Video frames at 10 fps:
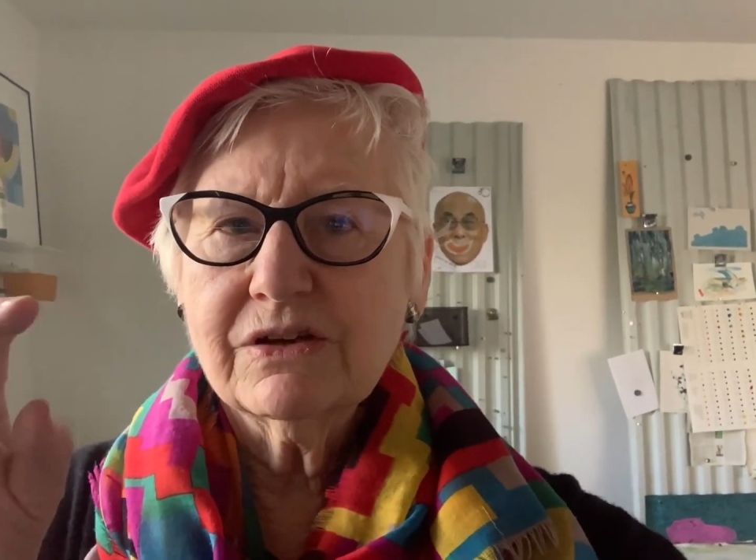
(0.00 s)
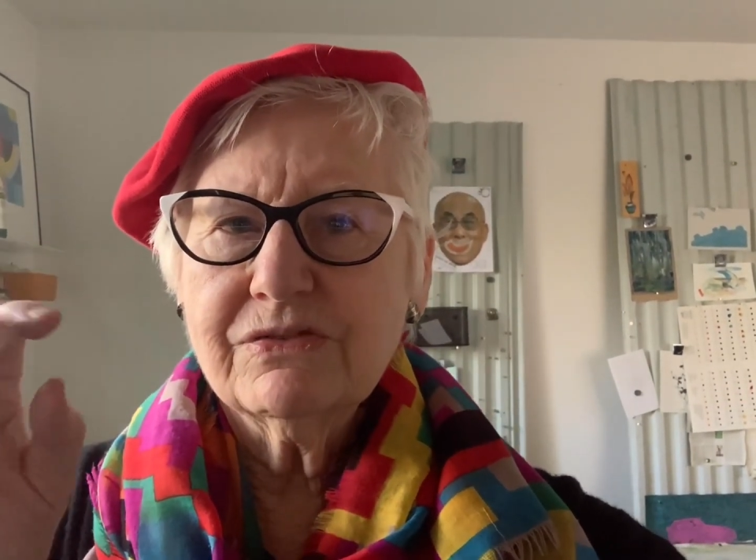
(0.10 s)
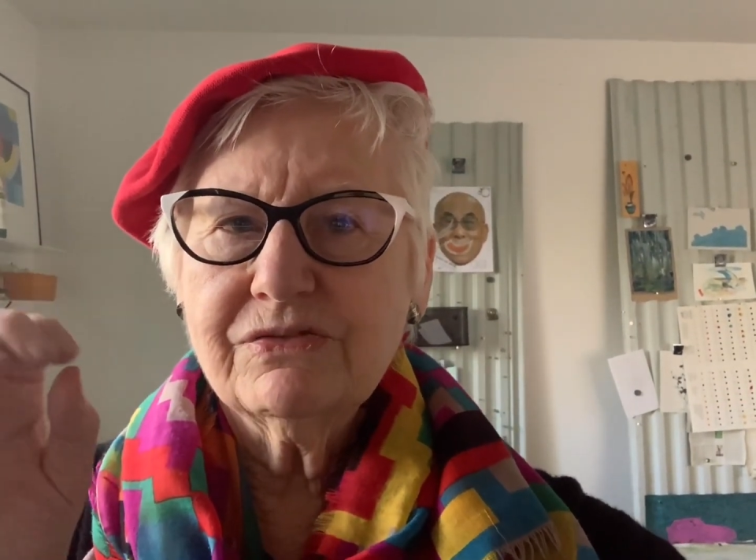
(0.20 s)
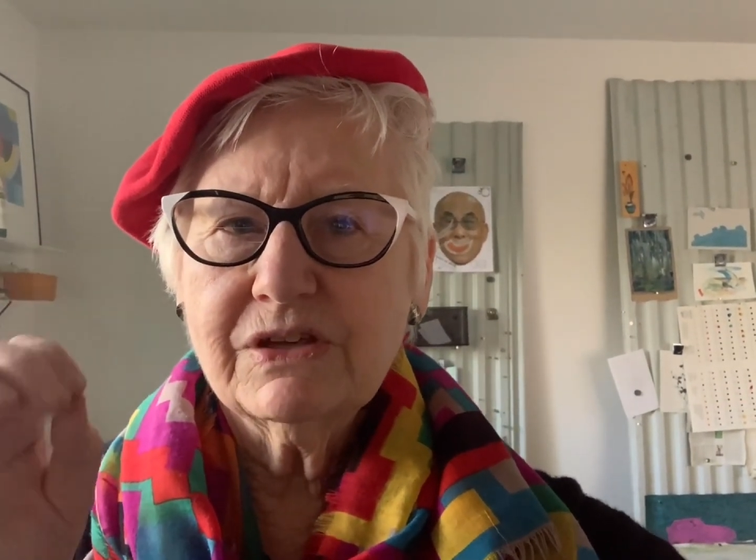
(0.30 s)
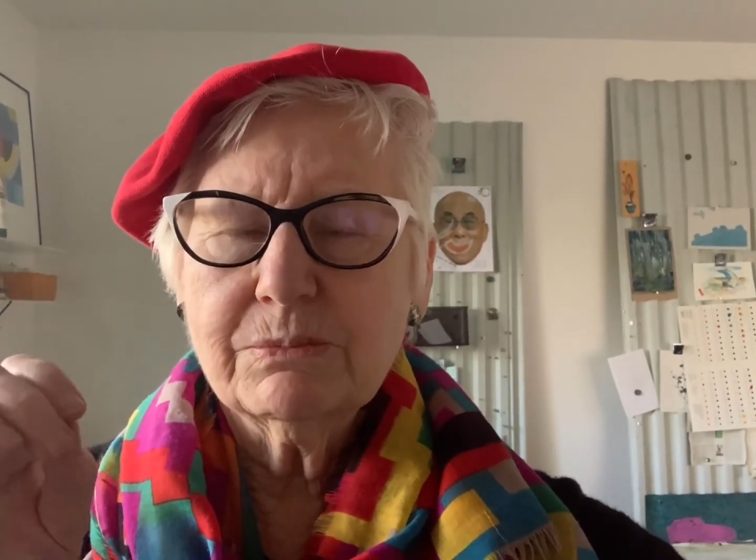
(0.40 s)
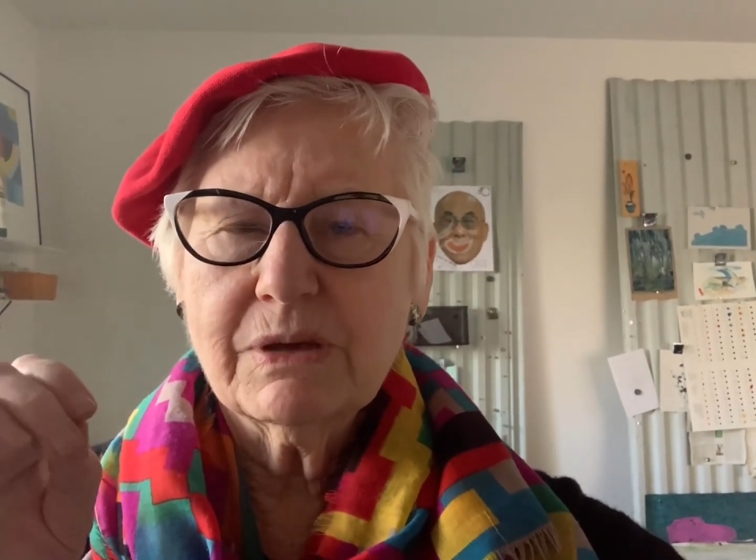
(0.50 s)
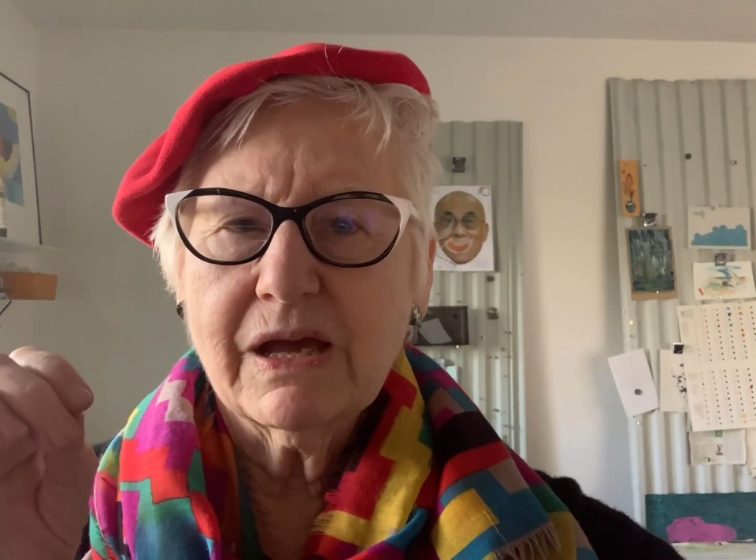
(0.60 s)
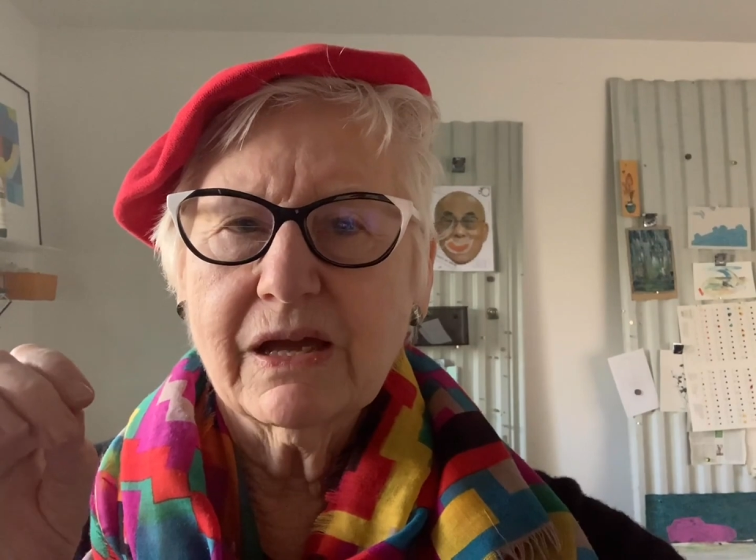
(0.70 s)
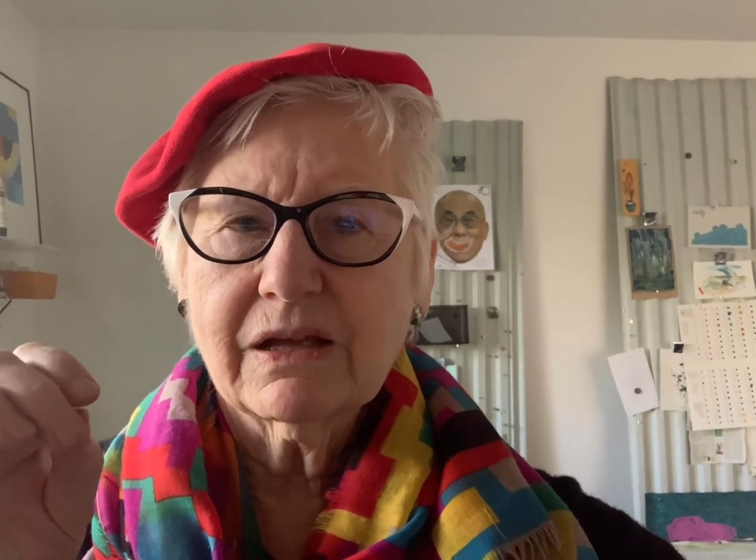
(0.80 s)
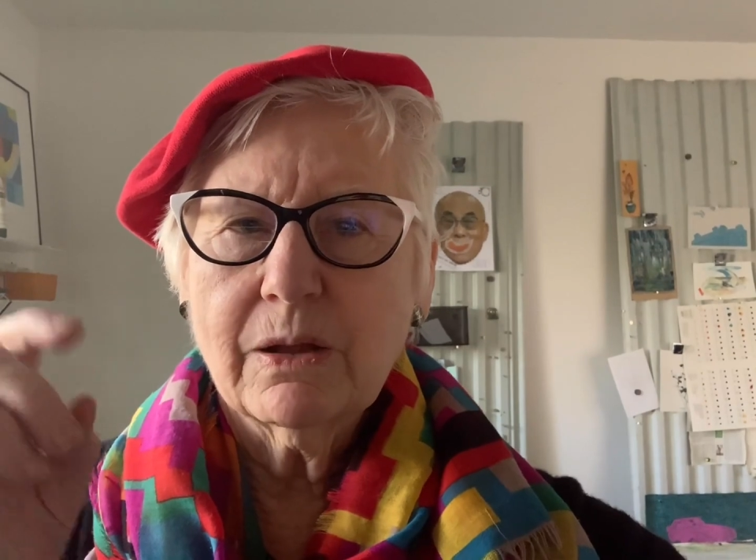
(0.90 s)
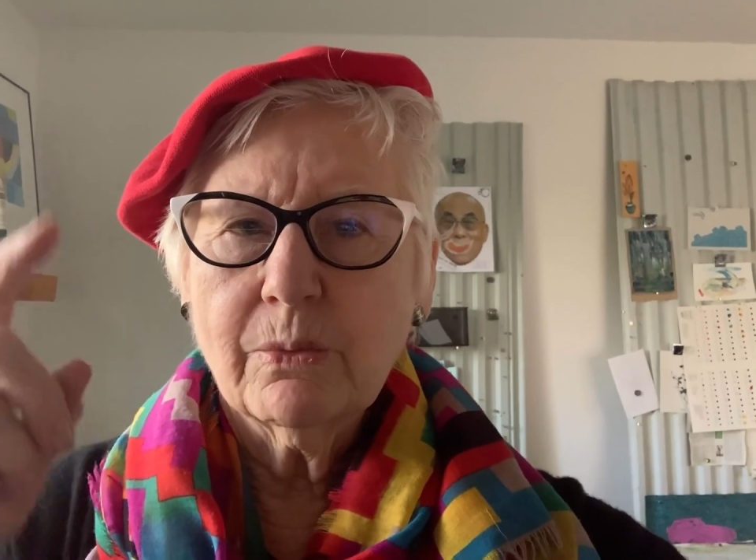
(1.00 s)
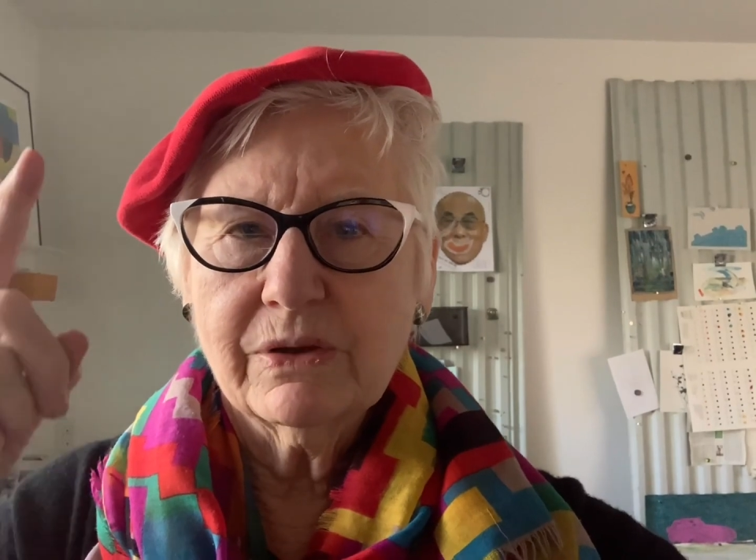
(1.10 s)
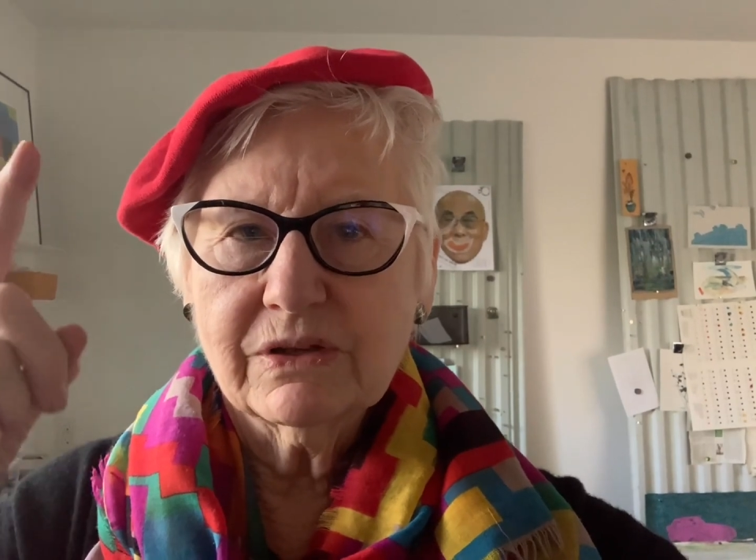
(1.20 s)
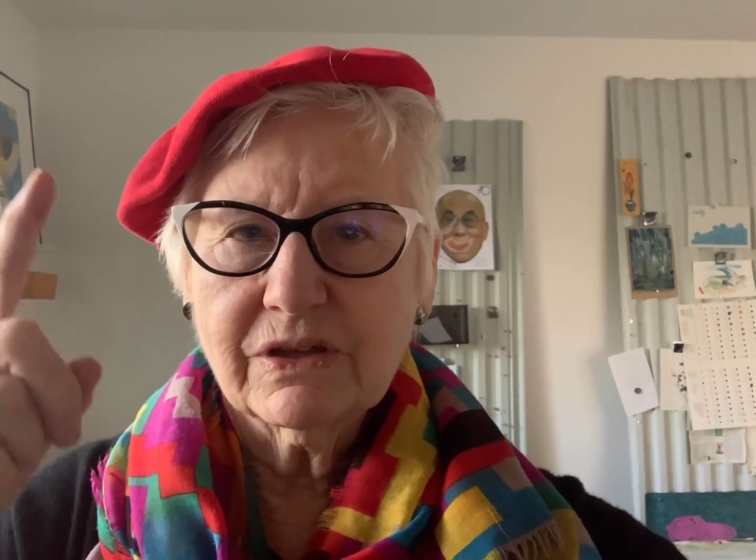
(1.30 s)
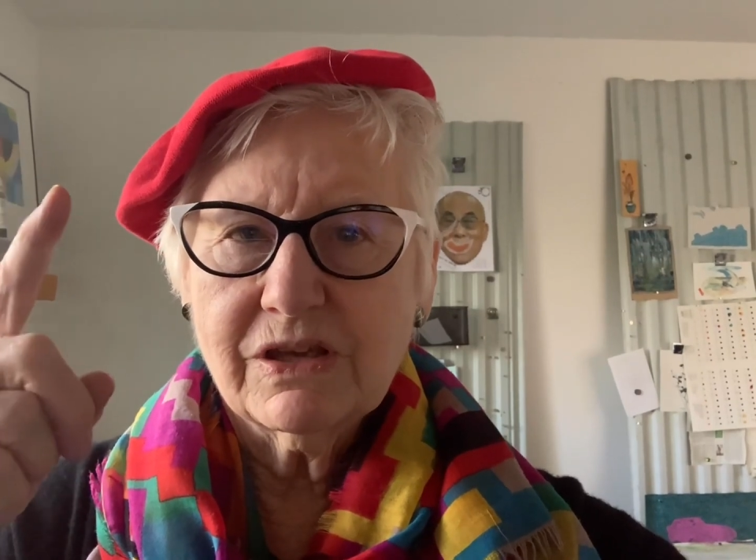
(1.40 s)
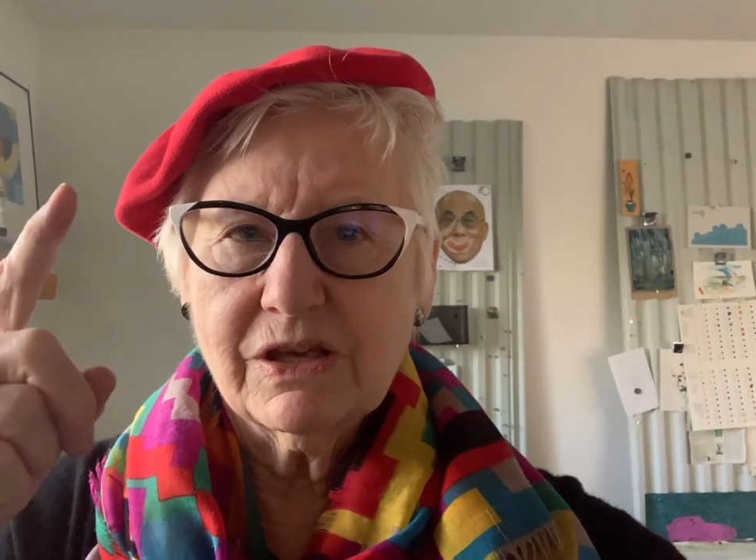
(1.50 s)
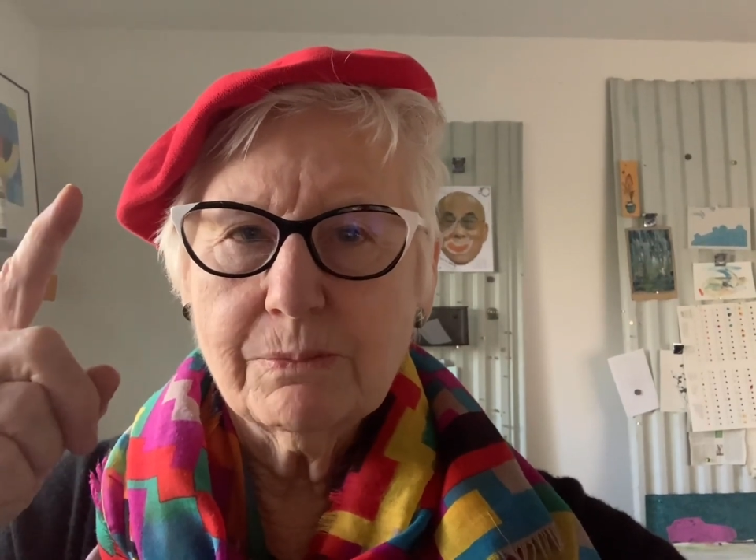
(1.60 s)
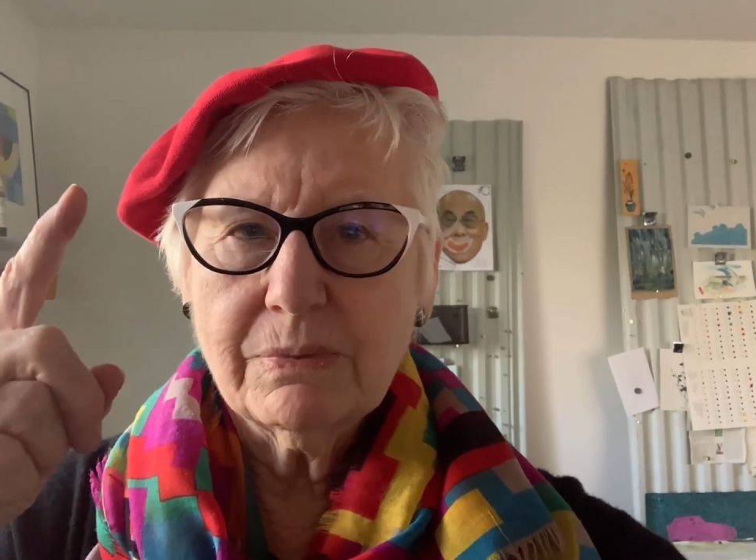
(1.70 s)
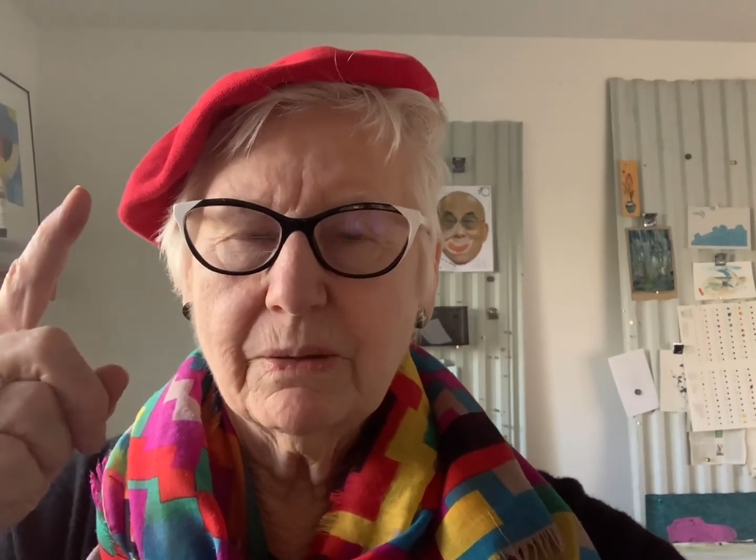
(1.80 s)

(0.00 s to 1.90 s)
feedback, what to keep,